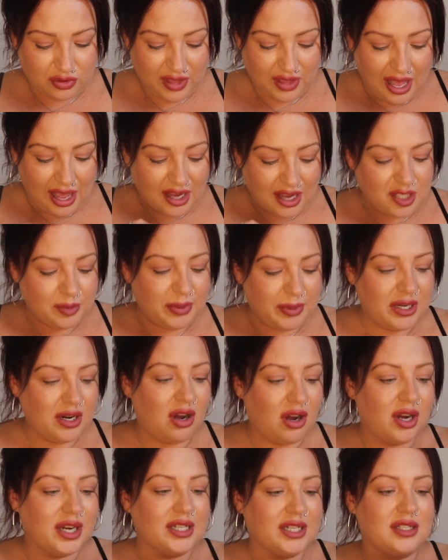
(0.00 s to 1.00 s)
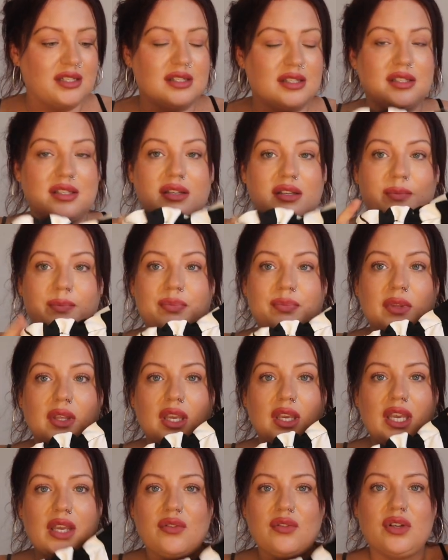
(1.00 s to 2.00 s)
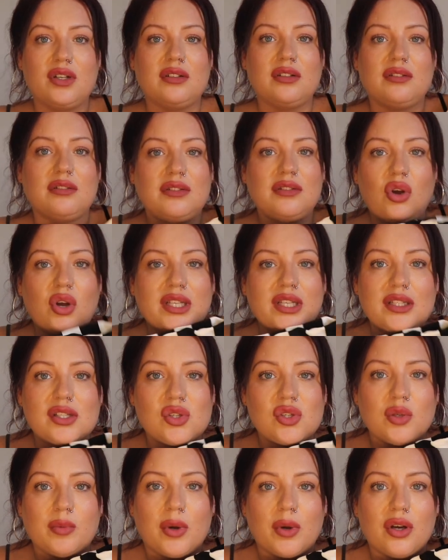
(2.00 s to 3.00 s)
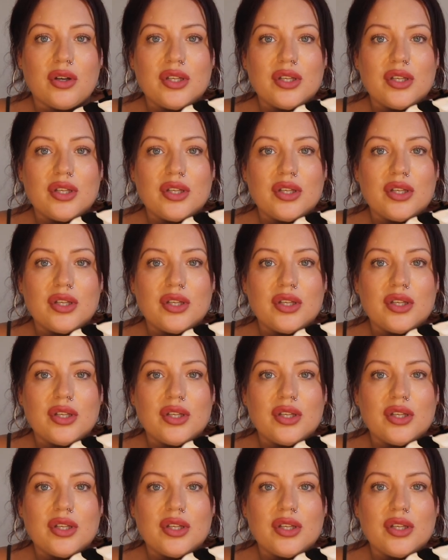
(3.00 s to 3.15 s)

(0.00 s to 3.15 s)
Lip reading: that'd be nice even not in the summer.